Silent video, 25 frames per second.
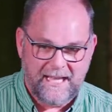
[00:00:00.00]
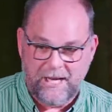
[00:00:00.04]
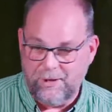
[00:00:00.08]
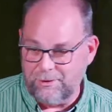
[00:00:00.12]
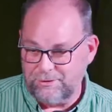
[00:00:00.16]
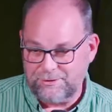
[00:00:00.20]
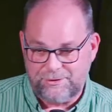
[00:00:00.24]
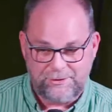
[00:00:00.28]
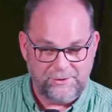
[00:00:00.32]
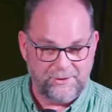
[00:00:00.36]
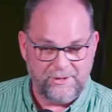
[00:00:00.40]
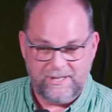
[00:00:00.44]

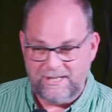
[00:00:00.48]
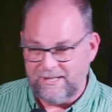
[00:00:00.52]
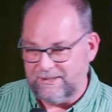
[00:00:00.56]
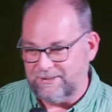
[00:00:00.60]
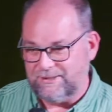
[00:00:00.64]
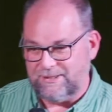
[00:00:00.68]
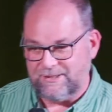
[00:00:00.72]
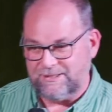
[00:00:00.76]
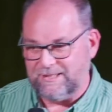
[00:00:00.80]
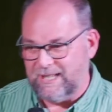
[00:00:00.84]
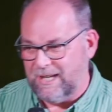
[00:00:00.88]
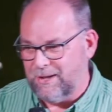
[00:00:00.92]
Our story
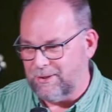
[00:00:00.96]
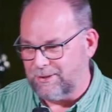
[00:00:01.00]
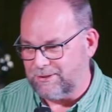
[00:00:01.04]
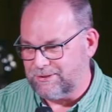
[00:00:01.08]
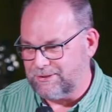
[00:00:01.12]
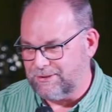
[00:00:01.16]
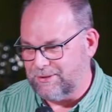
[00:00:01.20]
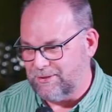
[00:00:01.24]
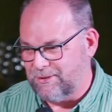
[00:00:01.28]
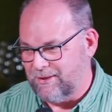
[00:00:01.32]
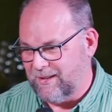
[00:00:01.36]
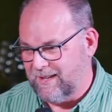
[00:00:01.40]
is just
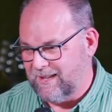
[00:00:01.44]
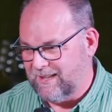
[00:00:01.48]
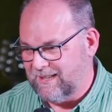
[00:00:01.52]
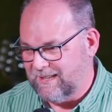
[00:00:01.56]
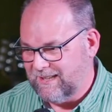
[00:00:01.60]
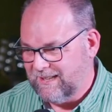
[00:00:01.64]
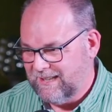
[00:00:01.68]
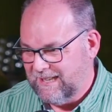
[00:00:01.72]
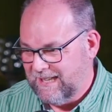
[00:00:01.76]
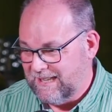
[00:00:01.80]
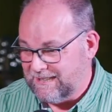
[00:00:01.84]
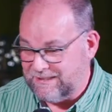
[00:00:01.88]
our
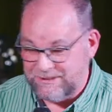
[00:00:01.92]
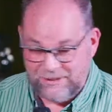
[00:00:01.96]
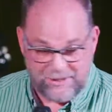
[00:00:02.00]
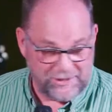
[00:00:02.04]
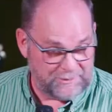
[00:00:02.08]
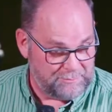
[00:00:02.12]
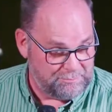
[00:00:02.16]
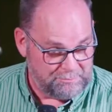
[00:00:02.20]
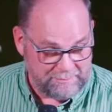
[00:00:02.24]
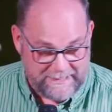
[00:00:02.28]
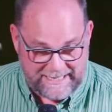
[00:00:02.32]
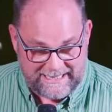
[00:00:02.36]
story. It's
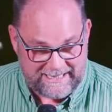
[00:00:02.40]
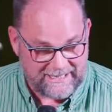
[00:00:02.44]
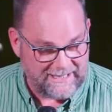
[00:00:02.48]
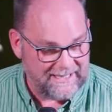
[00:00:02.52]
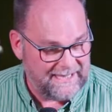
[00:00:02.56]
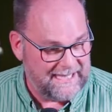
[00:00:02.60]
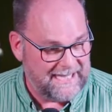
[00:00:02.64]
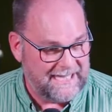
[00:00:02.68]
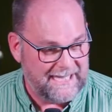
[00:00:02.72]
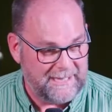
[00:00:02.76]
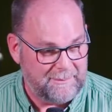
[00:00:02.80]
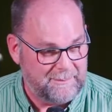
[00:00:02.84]
not
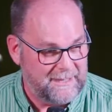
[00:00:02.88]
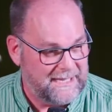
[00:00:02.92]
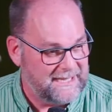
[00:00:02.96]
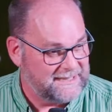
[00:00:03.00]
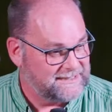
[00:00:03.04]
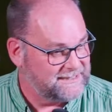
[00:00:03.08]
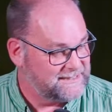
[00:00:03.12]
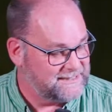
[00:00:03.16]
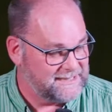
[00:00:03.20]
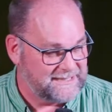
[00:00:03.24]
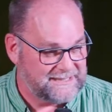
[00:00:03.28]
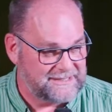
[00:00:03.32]
better than anybody
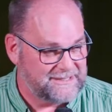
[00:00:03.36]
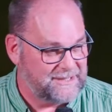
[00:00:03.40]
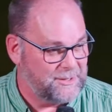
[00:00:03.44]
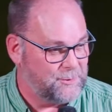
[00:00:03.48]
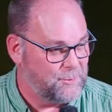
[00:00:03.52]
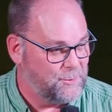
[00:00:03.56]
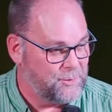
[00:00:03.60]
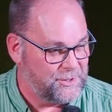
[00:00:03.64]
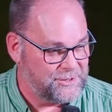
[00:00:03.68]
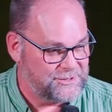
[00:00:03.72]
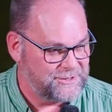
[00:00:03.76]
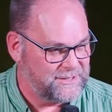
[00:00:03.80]
else's, it's
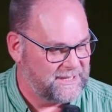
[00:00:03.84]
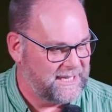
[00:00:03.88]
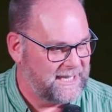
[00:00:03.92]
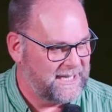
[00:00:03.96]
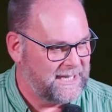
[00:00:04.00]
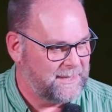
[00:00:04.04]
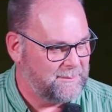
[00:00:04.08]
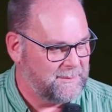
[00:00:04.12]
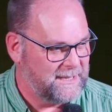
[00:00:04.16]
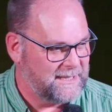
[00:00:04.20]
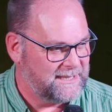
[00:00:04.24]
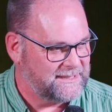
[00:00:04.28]
not worse than
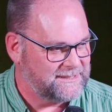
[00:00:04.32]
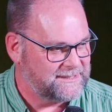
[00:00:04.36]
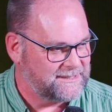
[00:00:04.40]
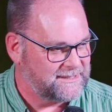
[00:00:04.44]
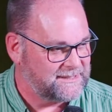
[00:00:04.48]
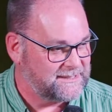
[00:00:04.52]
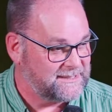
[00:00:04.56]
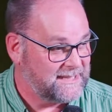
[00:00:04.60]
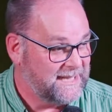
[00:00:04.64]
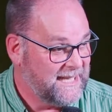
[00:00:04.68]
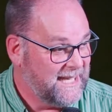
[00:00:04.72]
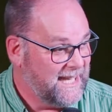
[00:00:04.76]
anybody
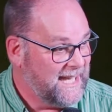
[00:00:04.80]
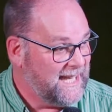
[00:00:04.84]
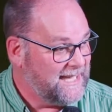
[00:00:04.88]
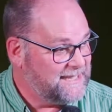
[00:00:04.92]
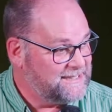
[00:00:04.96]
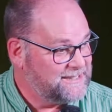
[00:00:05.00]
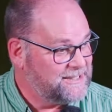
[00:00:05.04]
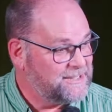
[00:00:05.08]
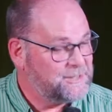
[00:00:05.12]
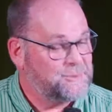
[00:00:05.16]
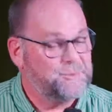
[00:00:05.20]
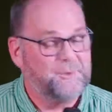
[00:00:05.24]
else's.
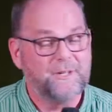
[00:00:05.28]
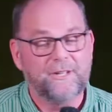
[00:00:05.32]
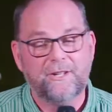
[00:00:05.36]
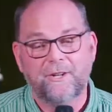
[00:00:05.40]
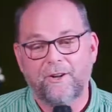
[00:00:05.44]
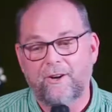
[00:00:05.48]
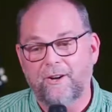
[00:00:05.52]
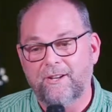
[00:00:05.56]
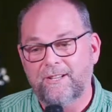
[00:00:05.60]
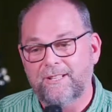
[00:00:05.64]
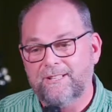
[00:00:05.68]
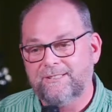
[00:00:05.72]
It's just
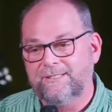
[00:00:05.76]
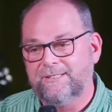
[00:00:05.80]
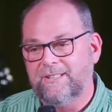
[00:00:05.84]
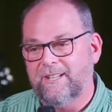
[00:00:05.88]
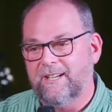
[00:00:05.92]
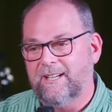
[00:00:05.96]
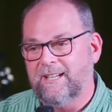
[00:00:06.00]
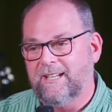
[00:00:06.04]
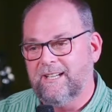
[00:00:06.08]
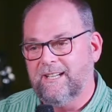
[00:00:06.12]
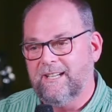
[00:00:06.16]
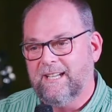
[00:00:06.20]
what God has
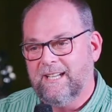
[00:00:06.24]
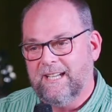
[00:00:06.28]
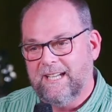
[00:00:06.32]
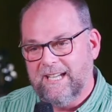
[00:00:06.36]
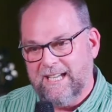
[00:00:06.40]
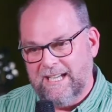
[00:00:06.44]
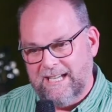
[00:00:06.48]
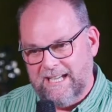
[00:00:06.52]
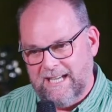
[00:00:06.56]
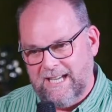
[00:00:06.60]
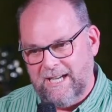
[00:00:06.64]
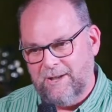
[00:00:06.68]
done
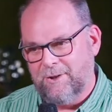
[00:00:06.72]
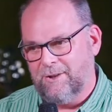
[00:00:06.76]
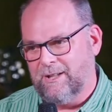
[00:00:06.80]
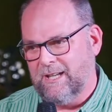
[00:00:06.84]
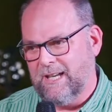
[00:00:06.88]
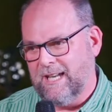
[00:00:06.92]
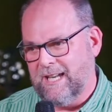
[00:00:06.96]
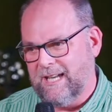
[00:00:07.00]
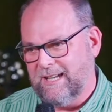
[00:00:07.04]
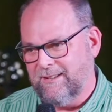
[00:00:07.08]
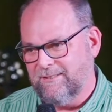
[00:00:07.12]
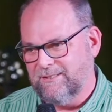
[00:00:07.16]
in
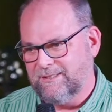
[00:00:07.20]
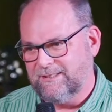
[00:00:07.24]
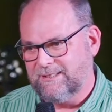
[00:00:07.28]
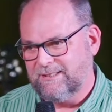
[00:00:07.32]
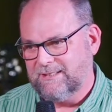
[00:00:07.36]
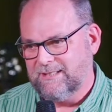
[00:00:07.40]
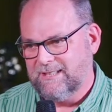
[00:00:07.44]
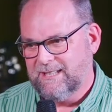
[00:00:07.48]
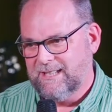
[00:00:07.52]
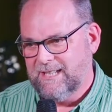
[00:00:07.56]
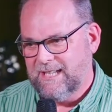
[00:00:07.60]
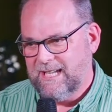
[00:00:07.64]
our
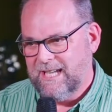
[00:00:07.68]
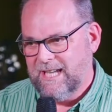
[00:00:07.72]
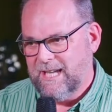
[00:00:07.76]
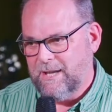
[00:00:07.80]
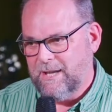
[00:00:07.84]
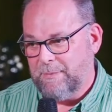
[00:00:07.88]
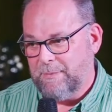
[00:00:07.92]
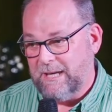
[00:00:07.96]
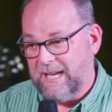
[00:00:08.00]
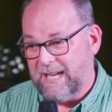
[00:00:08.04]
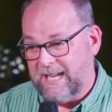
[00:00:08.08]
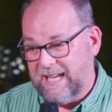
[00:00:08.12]
lives.
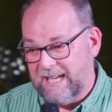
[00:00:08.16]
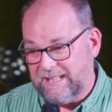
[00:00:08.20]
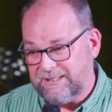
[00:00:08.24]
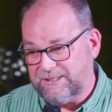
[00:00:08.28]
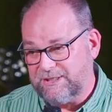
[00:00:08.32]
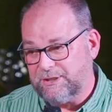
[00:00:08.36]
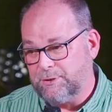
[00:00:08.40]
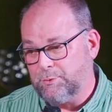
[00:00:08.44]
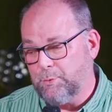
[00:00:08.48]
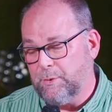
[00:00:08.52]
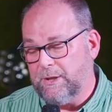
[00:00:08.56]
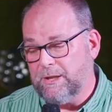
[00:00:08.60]
But I
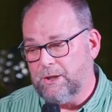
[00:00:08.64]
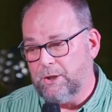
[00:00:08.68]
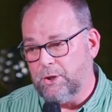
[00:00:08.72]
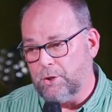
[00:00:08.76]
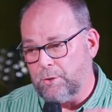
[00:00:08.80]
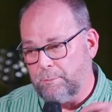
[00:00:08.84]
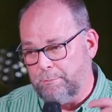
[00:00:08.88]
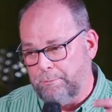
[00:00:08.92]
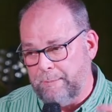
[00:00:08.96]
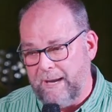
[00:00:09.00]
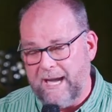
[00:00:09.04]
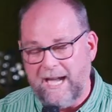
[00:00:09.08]
guess as we
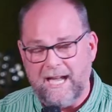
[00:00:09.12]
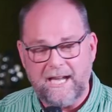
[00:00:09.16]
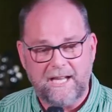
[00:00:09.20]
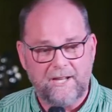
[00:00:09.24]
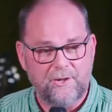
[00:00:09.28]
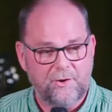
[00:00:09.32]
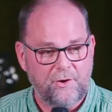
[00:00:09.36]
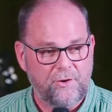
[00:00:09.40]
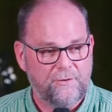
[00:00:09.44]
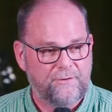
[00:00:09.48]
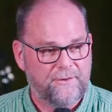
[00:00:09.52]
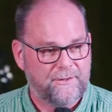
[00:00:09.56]
look
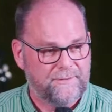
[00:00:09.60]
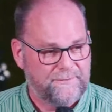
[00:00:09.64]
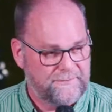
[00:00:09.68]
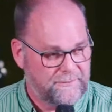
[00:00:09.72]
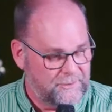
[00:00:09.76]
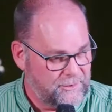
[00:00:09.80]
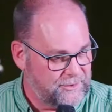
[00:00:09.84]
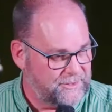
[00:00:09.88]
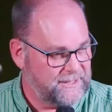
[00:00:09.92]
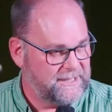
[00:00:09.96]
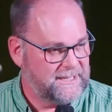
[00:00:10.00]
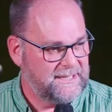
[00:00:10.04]
back over
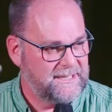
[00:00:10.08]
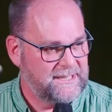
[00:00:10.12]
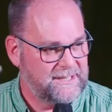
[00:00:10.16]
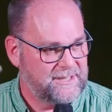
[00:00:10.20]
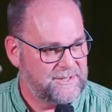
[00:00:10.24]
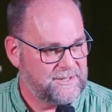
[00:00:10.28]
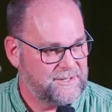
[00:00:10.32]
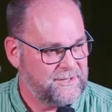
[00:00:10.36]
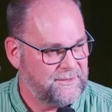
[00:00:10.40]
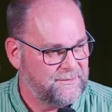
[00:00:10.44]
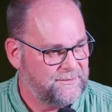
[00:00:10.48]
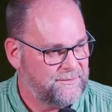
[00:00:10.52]
40
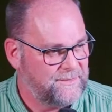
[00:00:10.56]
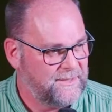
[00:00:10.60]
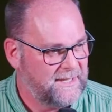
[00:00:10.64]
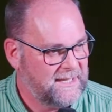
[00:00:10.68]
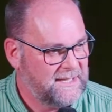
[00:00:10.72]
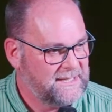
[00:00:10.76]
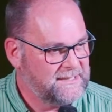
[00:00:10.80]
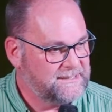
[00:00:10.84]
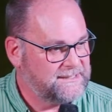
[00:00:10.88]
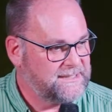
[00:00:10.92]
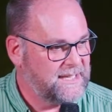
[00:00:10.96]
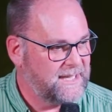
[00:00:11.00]
years of
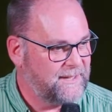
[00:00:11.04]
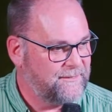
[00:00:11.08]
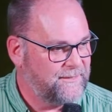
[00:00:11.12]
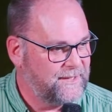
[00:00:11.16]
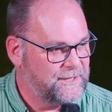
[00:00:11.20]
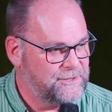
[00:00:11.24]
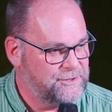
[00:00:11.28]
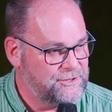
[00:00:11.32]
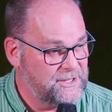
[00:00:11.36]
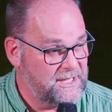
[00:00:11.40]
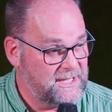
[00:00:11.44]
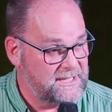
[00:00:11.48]

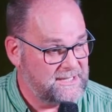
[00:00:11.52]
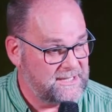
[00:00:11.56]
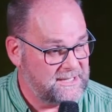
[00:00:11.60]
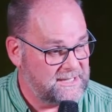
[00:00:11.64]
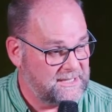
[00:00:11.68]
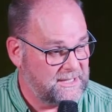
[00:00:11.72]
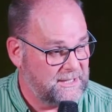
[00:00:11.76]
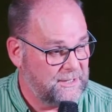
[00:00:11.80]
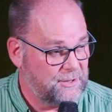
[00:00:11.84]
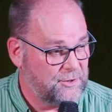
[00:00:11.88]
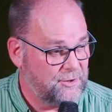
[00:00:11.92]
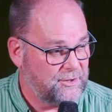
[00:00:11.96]
serving
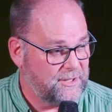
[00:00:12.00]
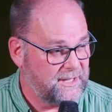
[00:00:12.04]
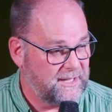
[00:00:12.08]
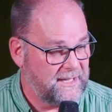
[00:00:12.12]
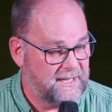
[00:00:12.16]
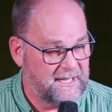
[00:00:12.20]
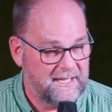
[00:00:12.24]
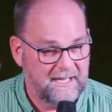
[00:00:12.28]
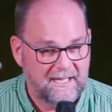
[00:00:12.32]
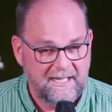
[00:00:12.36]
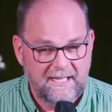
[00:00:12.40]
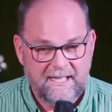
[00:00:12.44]
Jesus and
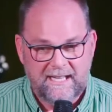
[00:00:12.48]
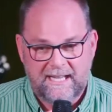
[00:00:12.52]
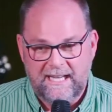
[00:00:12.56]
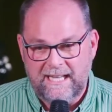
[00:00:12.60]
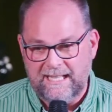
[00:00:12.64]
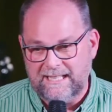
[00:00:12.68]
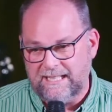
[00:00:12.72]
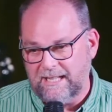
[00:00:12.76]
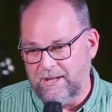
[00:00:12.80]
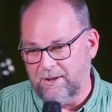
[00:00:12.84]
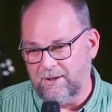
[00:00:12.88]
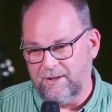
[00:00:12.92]
looking
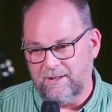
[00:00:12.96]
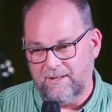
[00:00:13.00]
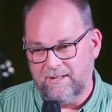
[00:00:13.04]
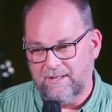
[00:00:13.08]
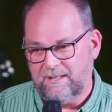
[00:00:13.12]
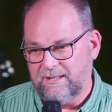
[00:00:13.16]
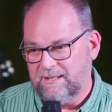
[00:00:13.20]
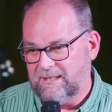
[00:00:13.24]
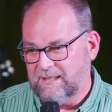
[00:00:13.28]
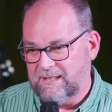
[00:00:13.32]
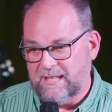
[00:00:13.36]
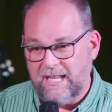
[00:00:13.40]
at
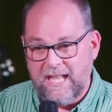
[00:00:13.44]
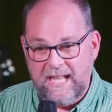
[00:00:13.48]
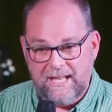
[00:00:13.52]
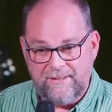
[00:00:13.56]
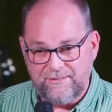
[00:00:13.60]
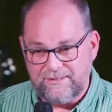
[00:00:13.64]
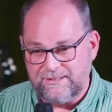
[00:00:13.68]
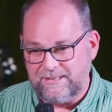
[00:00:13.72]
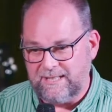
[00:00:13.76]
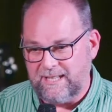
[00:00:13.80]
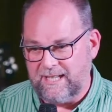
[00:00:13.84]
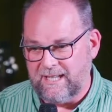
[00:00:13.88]
our
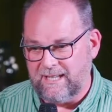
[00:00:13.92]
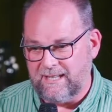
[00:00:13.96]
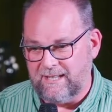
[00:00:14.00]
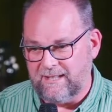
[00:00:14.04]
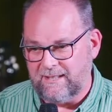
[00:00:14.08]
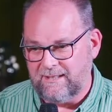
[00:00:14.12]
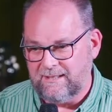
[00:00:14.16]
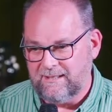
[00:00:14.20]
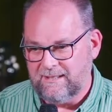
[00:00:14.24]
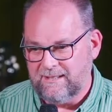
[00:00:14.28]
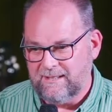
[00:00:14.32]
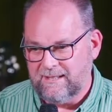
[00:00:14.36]
lives
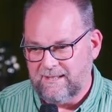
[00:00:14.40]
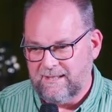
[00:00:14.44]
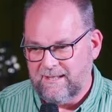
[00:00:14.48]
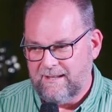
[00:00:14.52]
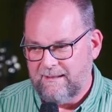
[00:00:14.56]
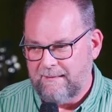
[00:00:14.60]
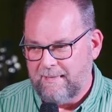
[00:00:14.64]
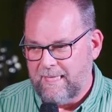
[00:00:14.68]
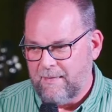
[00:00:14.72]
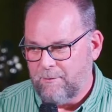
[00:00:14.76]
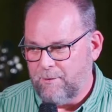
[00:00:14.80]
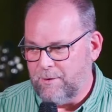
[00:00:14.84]
together,
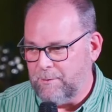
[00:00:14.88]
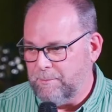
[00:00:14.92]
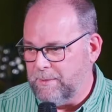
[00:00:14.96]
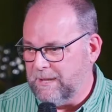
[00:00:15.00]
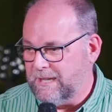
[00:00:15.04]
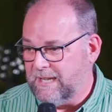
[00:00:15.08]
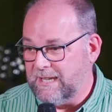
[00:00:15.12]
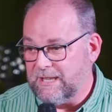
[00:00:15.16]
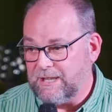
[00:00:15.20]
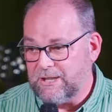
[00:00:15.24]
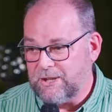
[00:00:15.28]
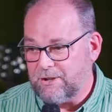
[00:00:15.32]
we've
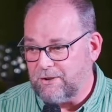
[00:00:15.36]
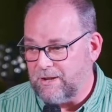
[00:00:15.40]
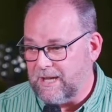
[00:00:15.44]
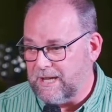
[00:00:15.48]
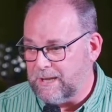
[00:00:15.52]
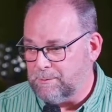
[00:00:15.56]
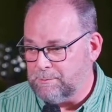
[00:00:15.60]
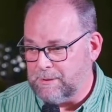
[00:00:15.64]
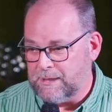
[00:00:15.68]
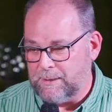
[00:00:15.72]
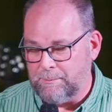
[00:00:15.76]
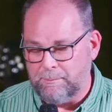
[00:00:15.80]
been
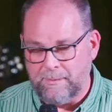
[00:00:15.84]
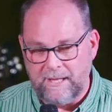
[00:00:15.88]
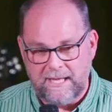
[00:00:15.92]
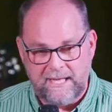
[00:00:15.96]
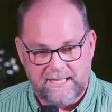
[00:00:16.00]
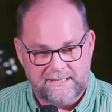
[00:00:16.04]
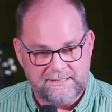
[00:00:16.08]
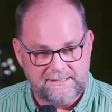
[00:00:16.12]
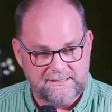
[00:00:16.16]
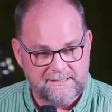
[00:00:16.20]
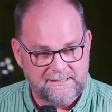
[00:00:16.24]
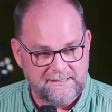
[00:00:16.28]
incredibly
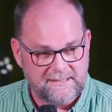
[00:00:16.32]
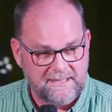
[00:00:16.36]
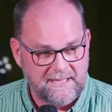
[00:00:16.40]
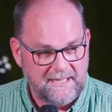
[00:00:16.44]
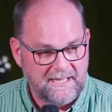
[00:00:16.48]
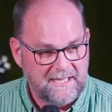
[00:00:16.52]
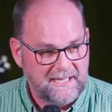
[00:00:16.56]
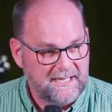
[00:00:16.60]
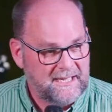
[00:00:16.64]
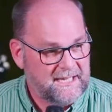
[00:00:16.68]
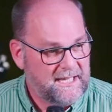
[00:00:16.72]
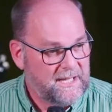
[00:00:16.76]
blessed.
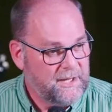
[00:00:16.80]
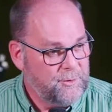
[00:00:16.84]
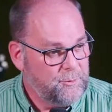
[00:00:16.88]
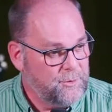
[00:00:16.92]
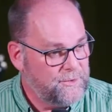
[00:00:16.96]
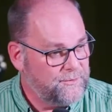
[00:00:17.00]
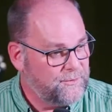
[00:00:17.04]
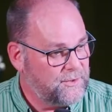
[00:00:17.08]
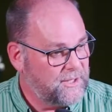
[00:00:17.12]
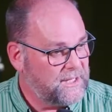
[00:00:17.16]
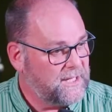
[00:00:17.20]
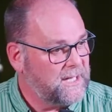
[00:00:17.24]

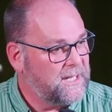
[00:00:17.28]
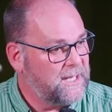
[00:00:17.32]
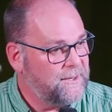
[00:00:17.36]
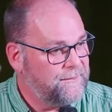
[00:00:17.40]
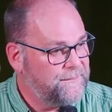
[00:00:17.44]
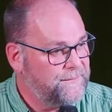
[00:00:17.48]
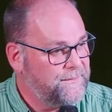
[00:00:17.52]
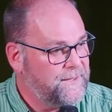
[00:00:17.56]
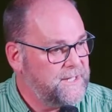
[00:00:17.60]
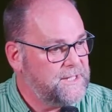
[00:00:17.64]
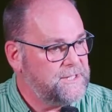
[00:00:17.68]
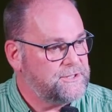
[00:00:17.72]
We've got an
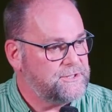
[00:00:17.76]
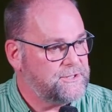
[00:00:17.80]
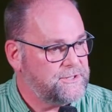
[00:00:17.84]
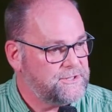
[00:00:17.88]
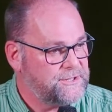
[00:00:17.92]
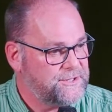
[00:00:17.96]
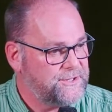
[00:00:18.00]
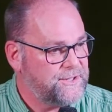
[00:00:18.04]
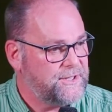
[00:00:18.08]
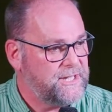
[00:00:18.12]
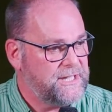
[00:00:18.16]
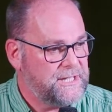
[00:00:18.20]

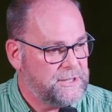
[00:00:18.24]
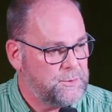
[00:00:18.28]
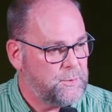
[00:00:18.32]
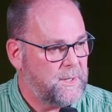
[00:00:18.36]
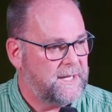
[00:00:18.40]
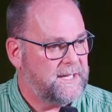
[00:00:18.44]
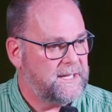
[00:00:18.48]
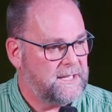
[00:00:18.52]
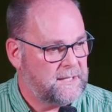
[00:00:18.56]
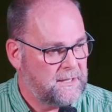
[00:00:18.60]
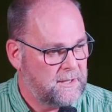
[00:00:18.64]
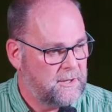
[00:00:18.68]
Ephesians
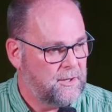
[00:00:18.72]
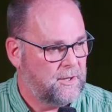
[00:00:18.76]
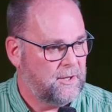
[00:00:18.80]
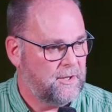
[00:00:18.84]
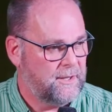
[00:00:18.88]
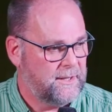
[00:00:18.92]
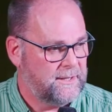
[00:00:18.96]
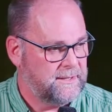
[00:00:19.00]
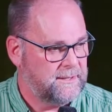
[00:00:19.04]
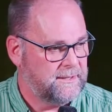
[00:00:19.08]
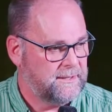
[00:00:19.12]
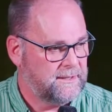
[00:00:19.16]
3:20
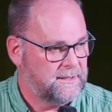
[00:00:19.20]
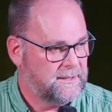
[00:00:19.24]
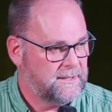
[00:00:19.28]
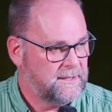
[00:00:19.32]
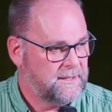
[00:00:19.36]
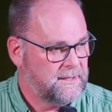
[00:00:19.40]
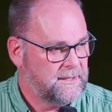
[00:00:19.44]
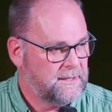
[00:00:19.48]
God